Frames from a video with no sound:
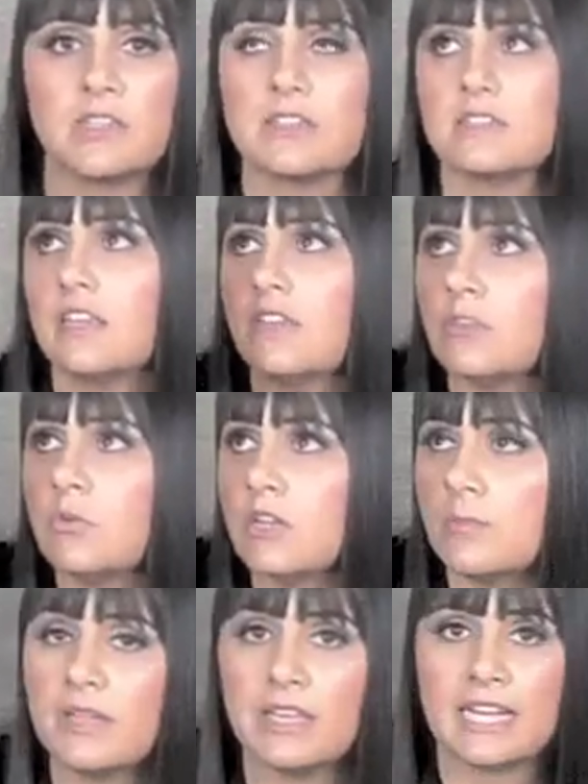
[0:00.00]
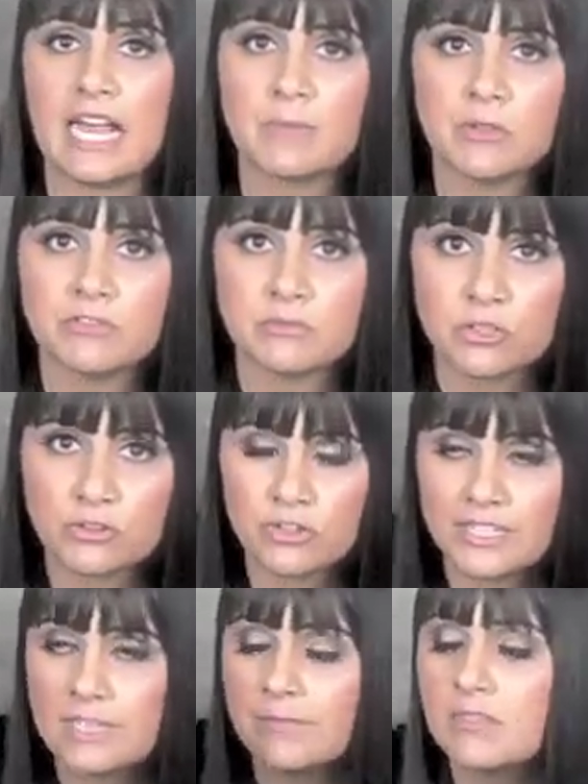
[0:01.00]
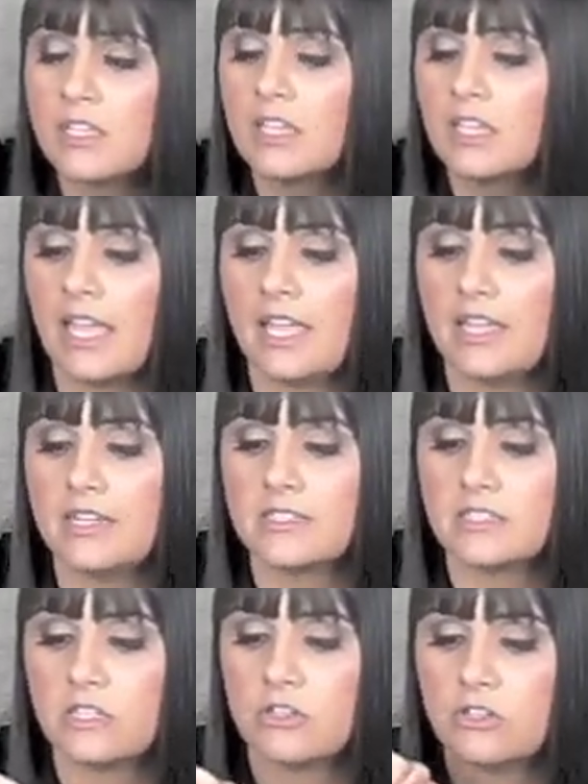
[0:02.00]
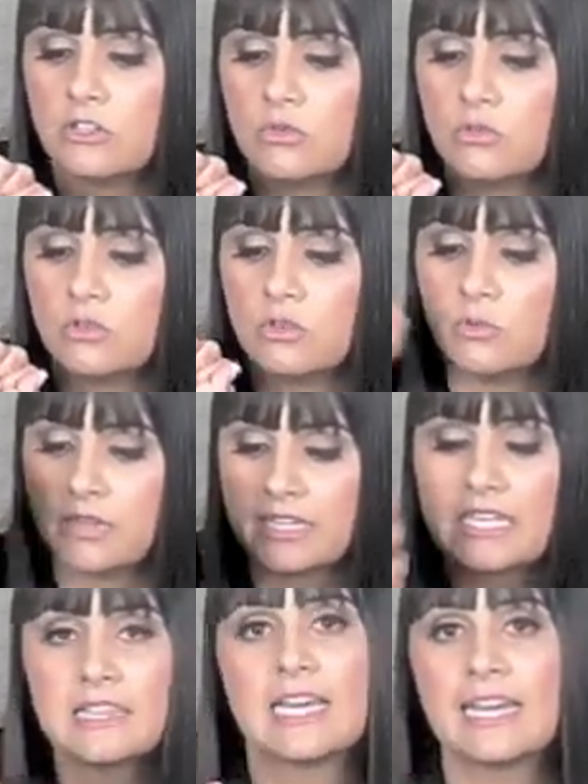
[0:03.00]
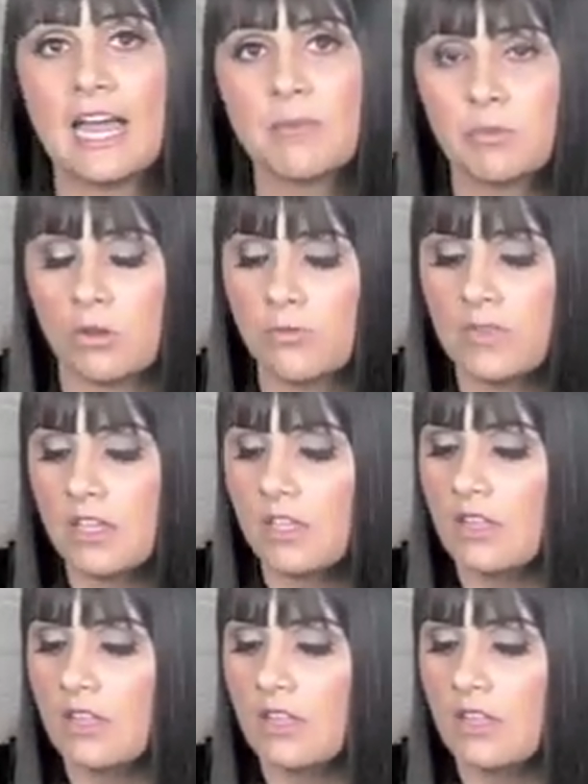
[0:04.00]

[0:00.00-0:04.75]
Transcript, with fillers: Let's say if you were to pick an apple from a tree and you know you were to eat that apple,